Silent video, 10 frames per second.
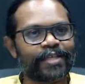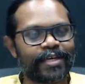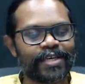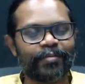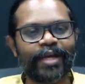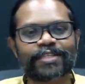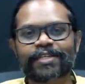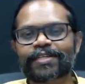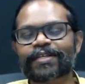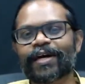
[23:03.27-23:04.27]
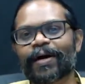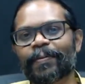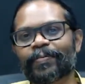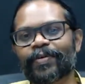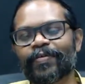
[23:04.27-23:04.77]
as I mentioned,
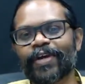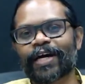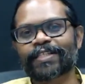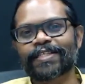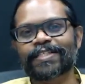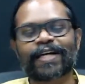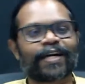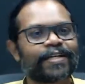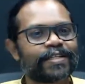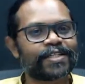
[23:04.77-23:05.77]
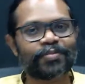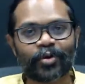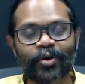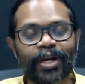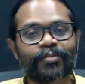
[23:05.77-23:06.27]
we are just started this
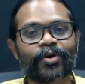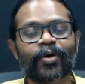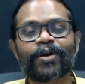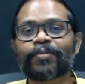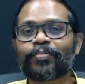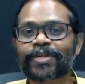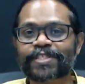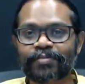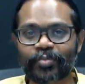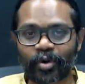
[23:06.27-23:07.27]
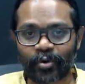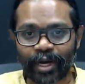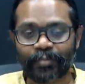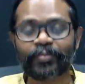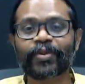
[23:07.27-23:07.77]
program called PRISM
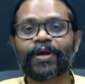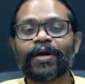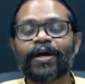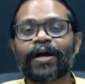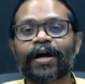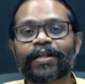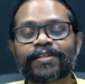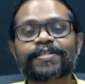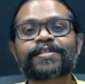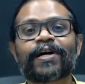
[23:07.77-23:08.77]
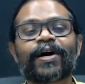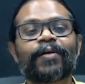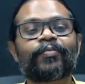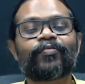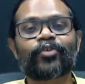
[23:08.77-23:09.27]
program. This is
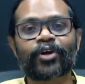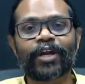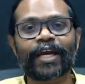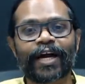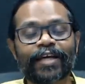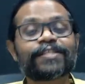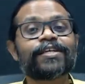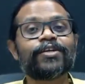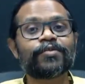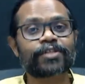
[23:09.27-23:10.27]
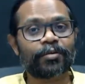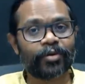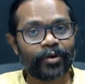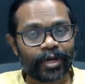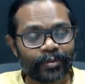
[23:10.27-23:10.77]
a photonic IC user
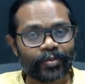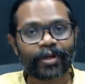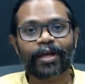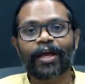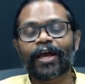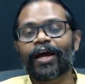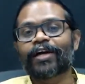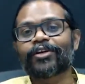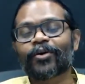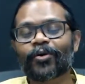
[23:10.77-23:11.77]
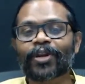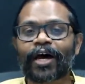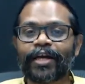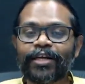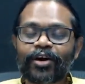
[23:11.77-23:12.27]
program, and the whole
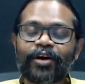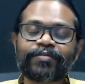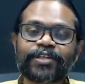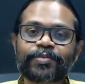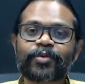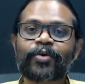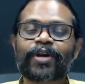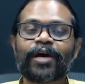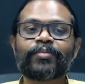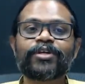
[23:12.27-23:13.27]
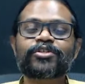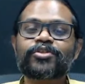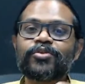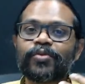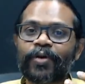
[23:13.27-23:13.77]
idea of this program is
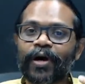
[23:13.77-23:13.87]
to